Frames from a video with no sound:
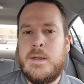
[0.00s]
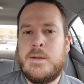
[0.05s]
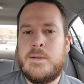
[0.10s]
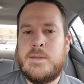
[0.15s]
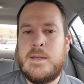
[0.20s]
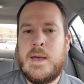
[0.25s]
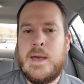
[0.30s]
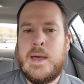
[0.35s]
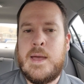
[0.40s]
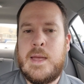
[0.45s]

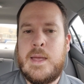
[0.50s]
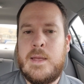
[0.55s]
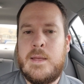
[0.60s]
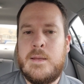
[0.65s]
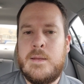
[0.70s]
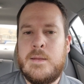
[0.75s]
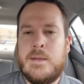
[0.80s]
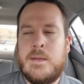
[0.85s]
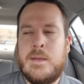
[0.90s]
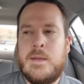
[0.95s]
die
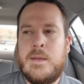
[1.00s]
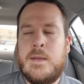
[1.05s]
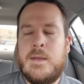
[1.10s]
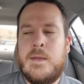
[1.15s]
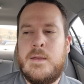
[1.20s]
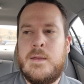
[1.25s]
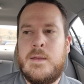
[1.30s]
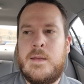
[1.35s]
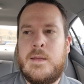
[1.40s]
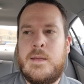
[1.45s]

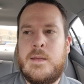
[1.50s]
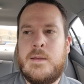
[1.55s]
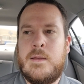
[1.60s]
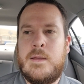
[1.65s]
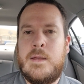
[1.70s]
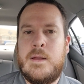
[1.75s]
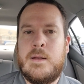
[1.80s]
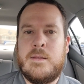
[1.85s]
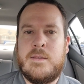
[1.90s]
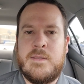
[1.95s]

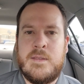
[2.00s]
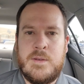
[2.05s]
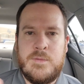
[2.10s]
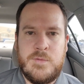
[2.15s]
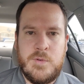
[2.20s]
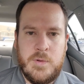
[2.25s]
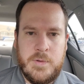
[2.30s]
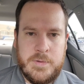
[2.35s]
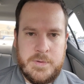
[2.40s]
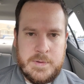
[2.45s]
in a
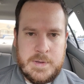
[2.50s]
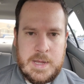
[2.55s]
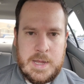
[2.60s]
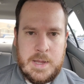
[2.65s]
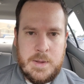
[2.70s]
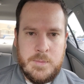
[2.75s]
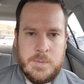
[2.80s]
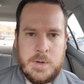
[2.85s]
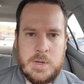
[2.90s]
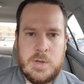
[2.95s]
sinful
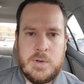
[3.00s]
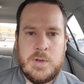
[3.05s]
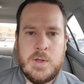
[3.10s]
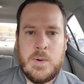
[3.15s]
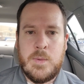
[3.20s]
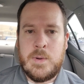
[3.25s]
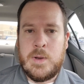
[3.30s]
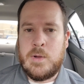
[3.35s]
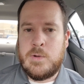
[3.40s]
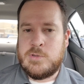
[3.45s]
state where you
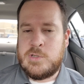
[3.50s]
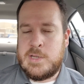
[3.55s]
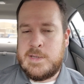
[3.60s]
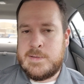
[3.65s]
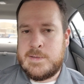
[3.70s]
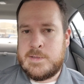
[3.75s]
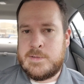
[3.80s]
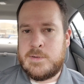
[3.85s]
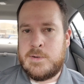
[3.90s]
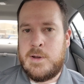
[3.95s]
don't know
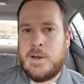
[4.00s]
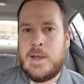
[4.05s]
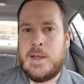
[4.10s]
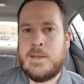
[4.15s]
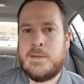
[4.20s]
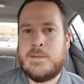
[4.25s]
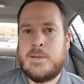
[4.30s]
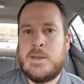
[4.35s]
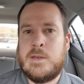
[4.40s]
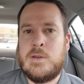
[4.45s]
Jesus
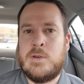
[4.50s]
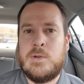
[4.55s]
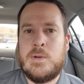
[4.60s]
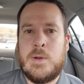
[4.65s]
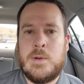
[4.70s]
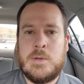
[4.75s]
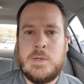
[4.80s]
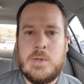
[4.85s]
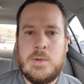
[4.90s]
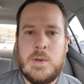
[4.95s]
Christ and
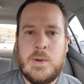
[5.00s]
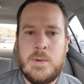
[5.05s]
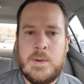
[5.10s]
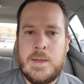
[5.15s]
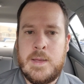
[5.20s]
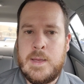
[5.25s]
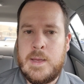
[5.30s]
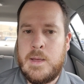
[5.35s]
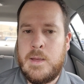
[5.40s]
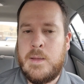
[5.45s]
you go to
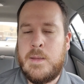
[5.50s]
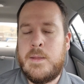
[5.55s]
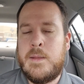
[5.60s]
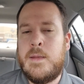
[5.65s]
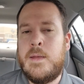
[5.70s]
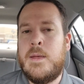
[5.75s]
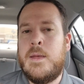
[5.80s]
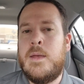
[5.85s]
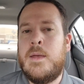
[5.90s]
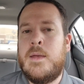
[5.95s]
hell.
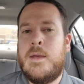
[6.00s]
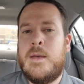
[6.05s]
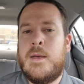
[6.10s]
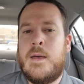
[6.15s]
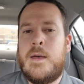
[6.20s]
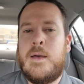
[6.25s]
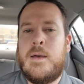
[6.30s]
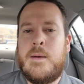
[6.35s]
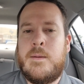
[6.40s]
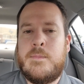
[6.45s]

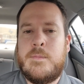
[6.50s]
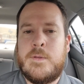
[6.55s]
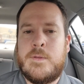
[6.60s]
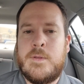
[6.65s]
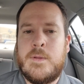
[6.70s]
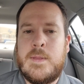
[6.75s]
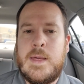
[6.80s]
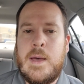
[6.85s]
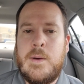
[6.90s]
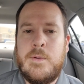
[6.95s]

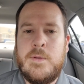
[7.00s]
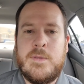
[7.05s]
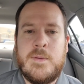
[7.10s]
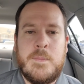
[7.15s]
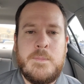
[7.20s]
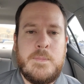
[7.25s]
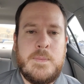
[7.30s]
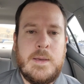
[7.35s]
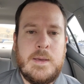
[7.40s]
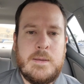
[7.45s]
So that was a
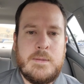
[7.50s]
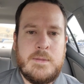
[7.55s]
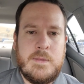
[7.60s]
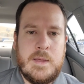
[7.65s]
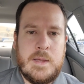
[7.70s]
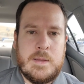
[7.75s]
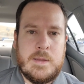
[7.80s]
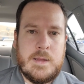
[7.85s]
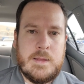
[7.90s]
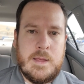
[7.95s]
big
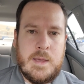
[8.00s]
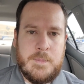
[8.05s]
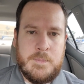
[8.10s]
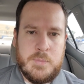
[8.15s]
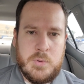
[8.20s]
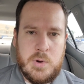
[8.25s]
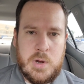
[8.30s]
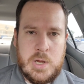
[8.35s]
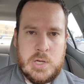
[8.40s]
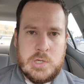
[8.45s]
thing that they
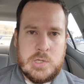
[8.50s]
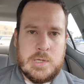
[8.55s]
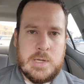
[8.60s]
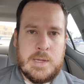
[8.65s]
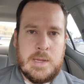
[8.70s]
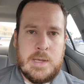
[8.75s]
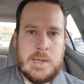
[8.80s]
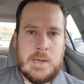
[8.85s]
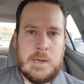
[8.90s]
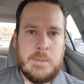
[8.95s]
preached
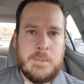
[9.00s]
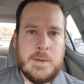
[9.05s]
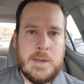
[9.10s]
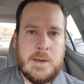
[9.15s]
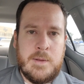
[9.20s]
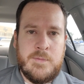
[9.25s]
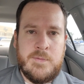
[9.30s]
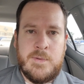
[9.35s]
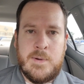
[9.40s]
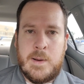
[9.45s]
in the
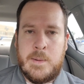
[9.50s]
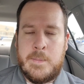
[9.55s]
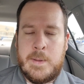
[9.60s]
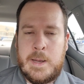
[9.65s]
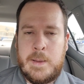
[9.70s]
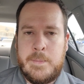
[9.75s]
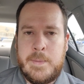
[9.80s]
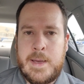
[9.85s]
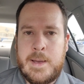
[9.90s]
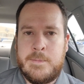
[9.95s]
Independent
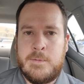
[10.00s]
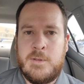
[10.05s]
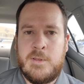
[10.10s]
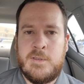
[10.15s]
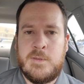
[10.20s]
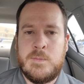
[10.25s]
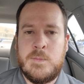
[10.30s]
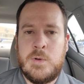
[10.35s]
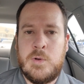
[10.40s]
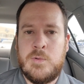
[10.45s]
Fundamental
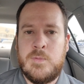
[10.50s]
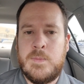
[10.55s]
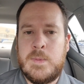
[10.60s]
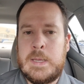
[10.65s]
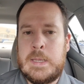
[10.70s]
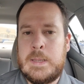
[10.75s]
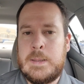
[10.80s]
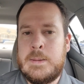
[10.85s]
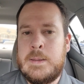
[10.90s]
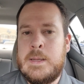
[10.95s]
Baptist movement.